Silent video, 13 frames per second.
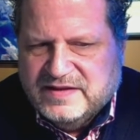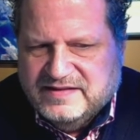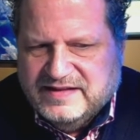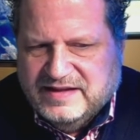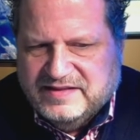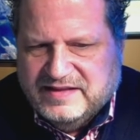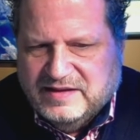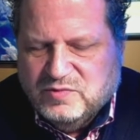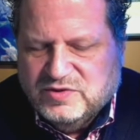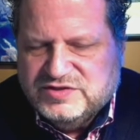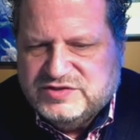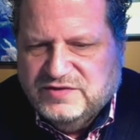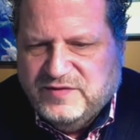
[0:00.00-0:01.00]
that we're
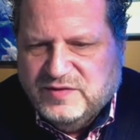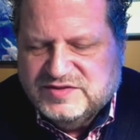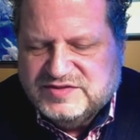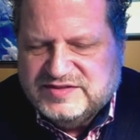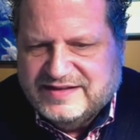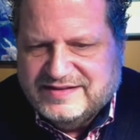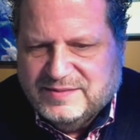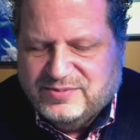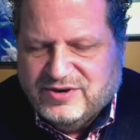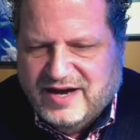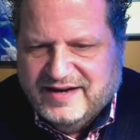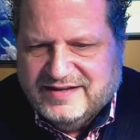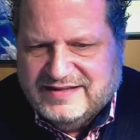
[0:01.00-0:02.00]
so focused on the
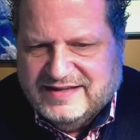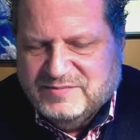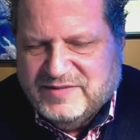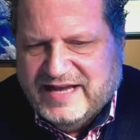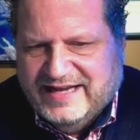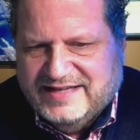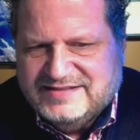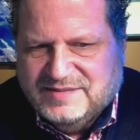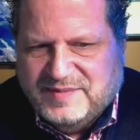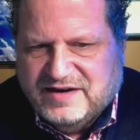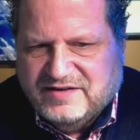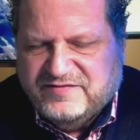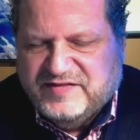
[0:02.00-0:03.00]
product and we ask
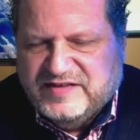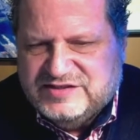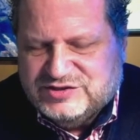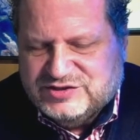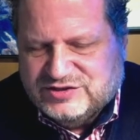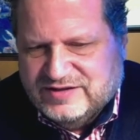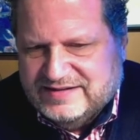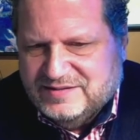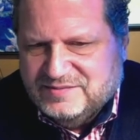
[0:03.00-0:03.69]
about a feature and then